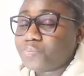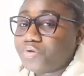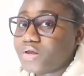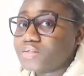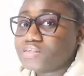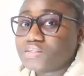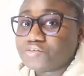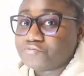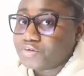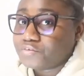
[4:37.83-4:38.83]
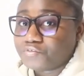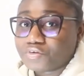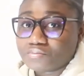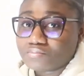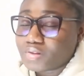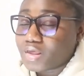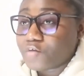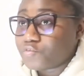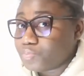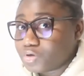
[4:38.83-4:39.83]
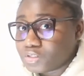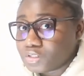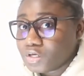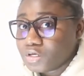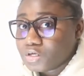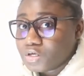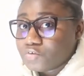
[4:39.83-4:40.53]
Experience is different for everybody.